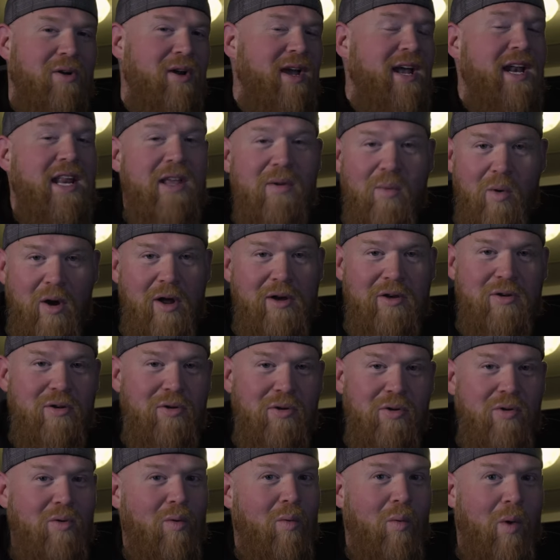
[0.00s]
or anyone
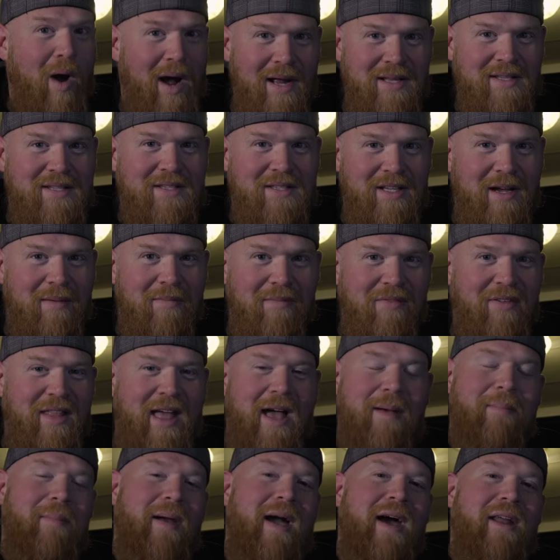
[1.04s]
who wants some for
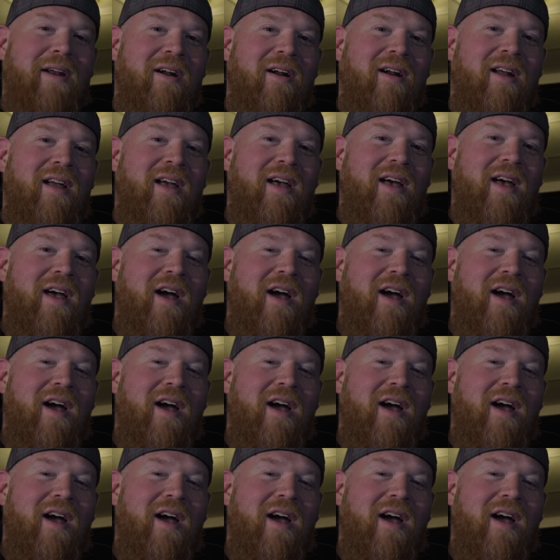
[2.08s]
that matter.